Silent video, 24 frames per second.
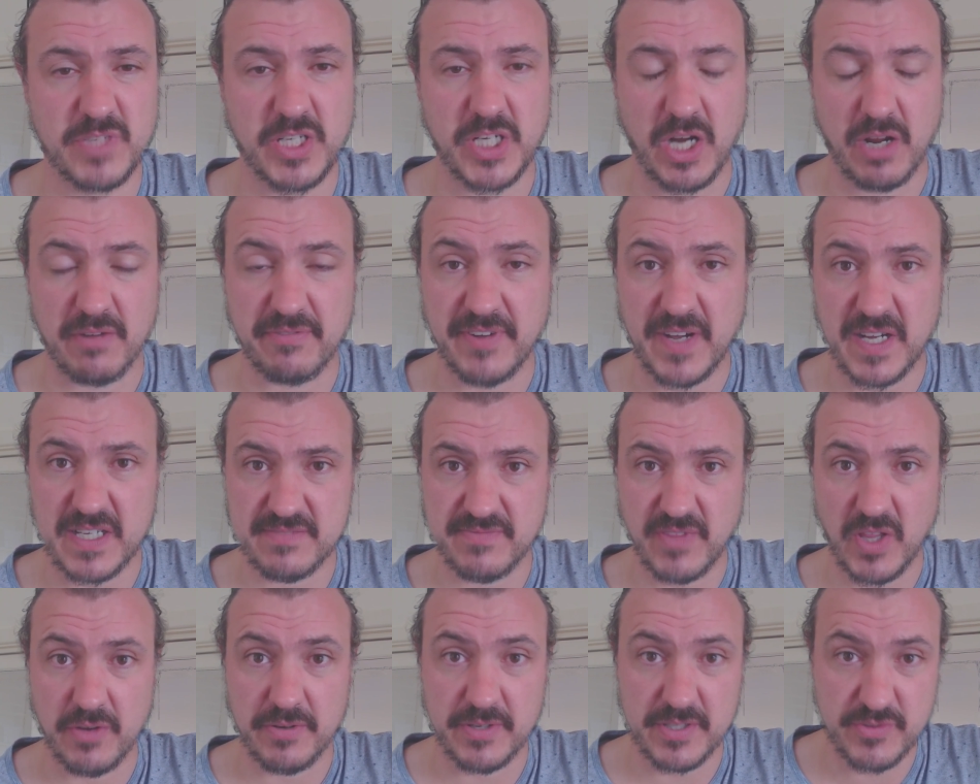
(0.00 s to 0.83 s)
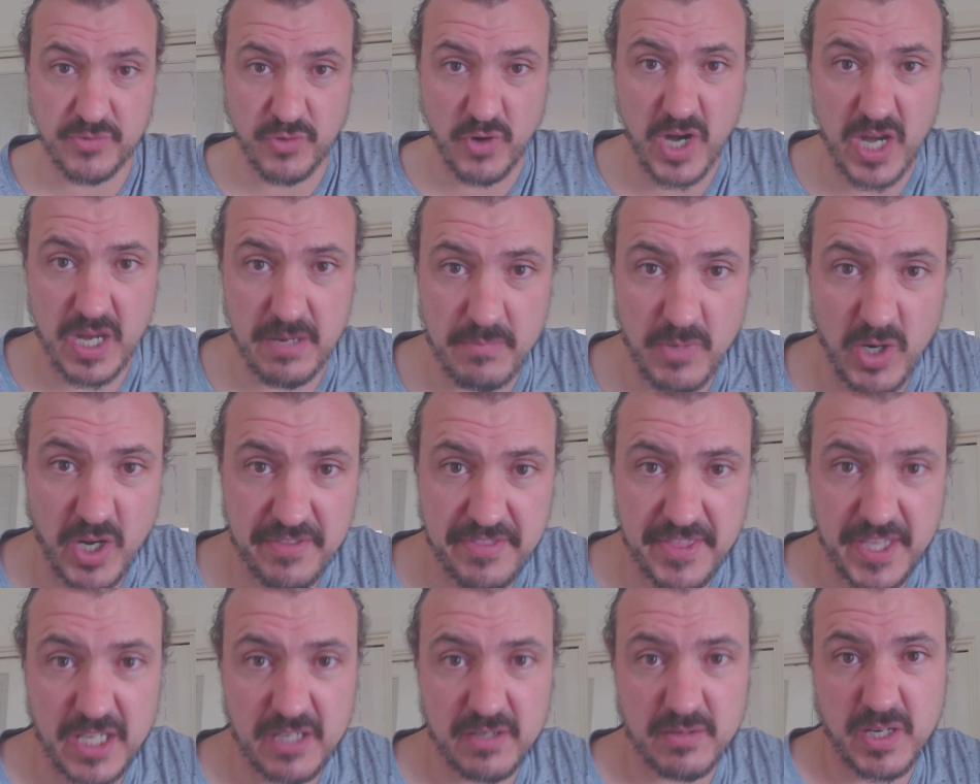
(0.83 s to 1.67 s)
fast flowing stream, I
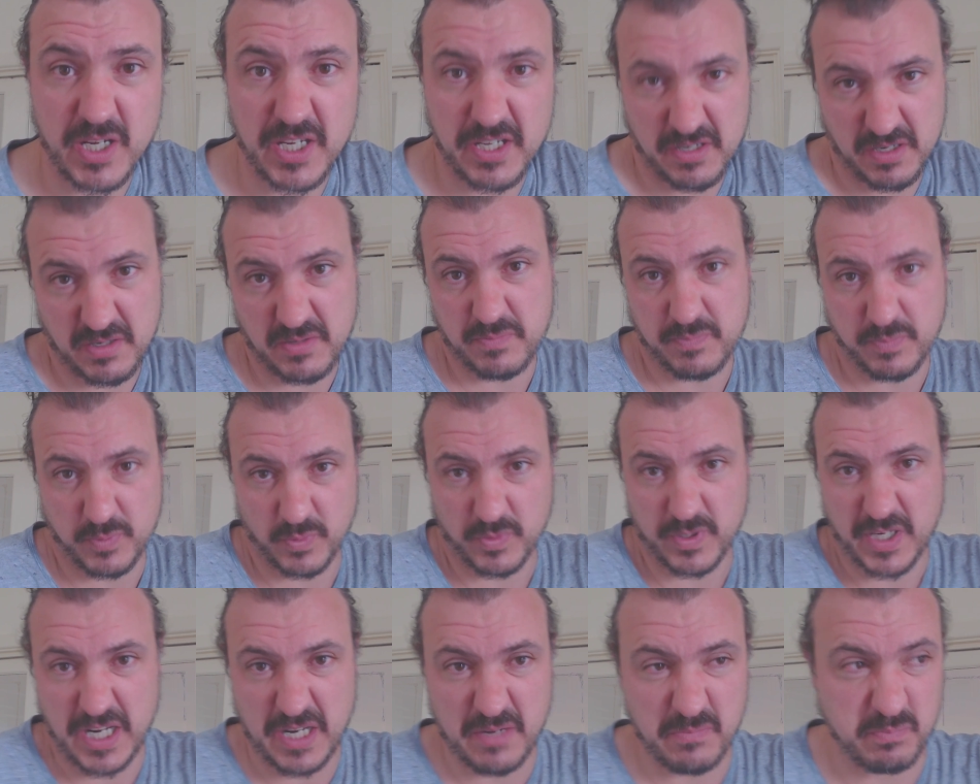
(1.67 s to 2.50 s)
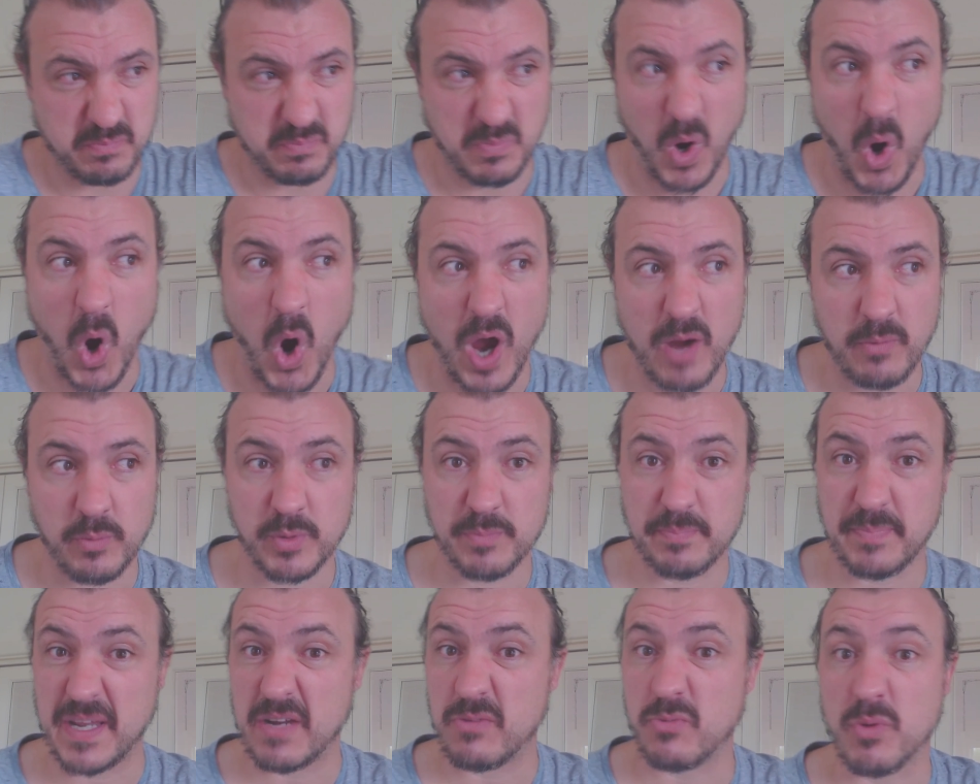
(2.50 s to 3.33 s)
think I
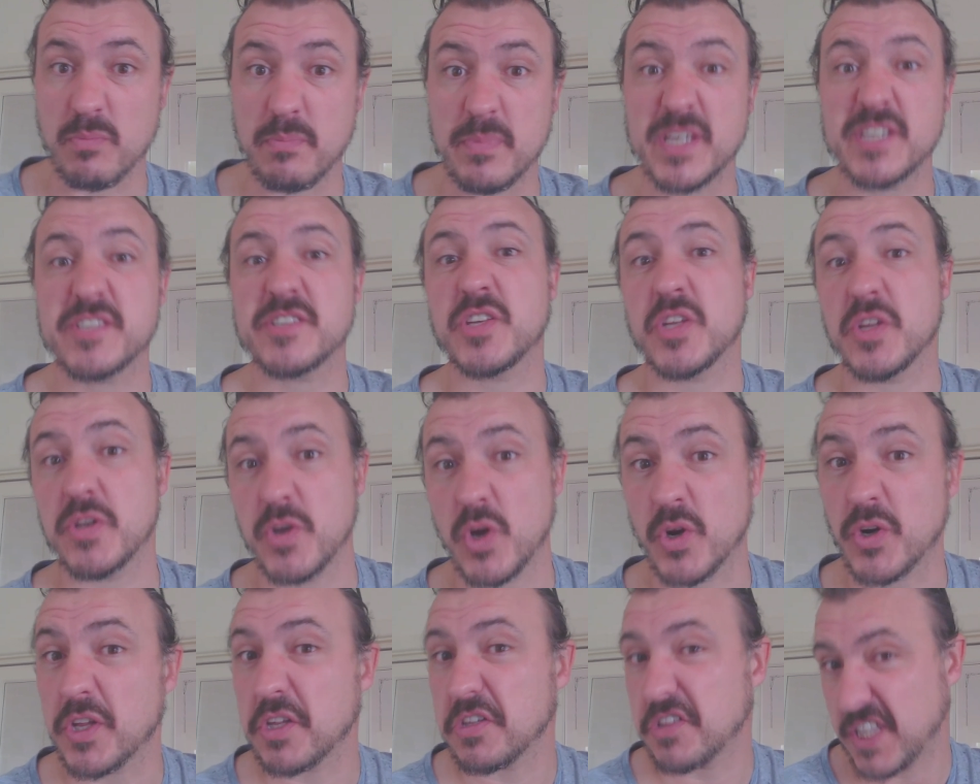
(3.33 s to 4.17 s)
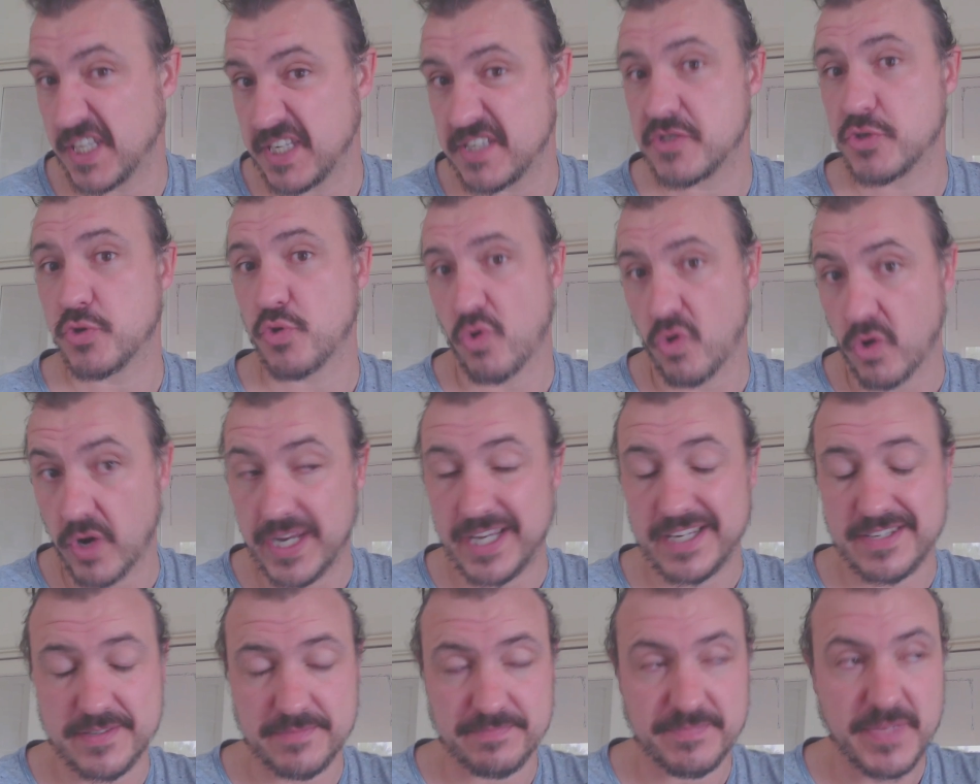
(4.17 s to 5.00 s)
would be remiss to not at least try
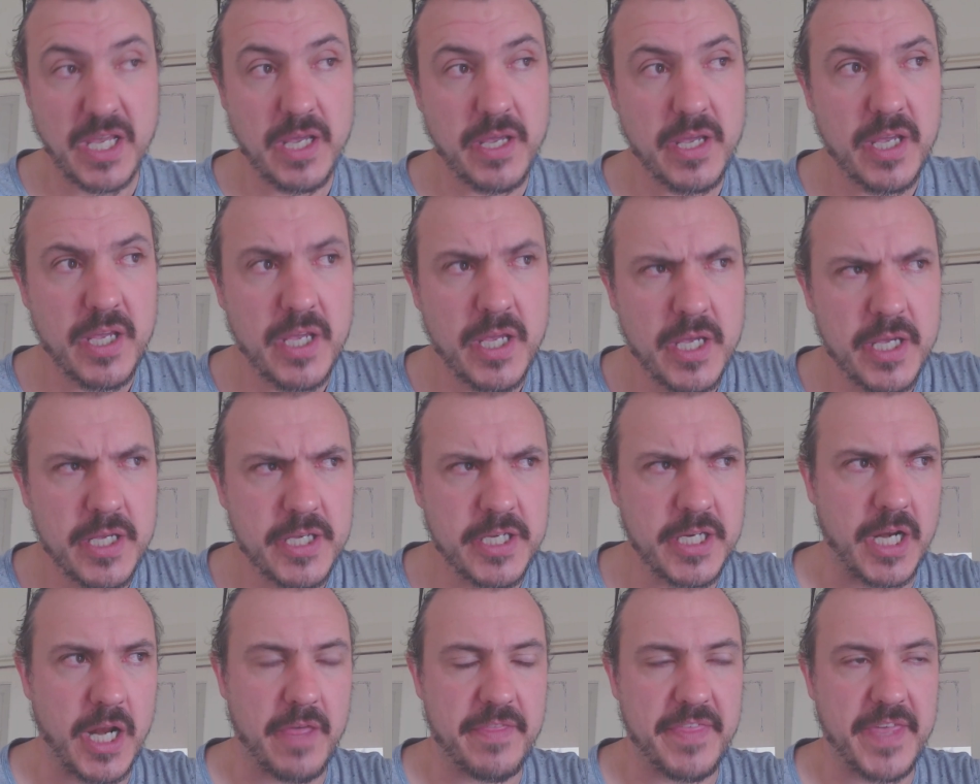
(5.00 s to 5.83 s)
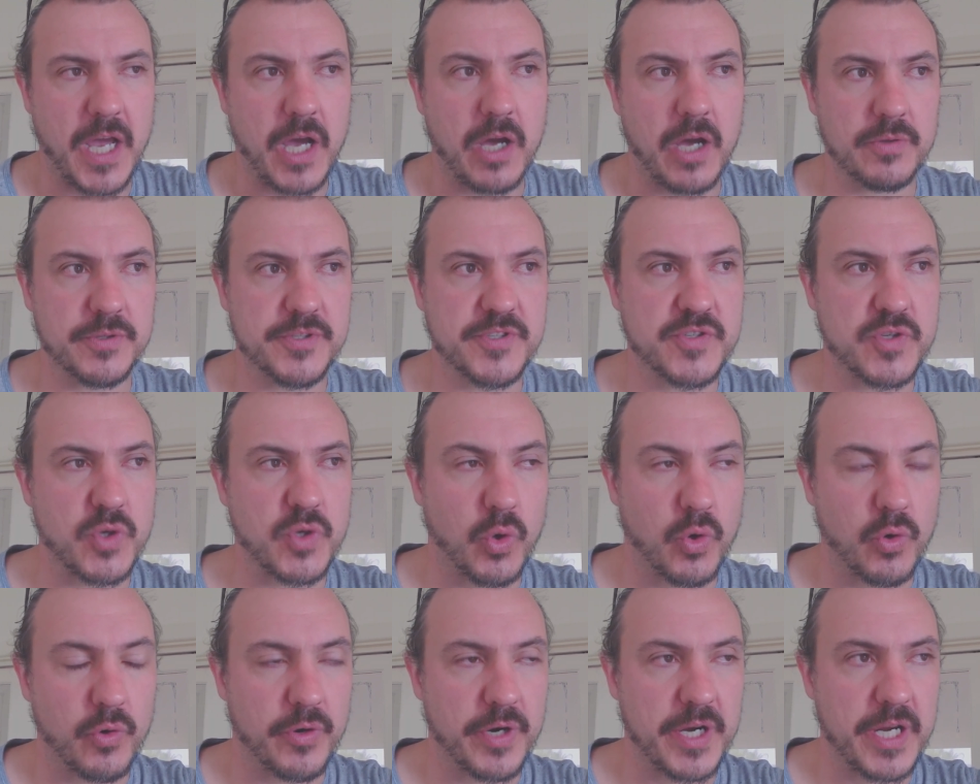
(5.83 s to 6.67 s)
it. The old
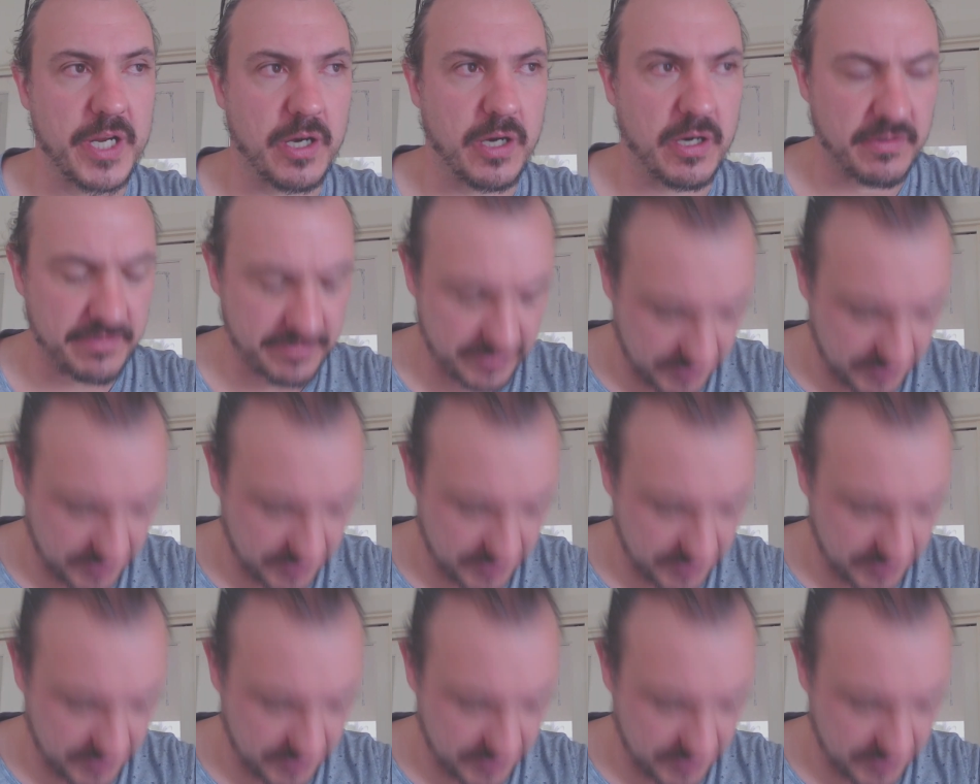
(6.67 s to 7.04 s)
story of,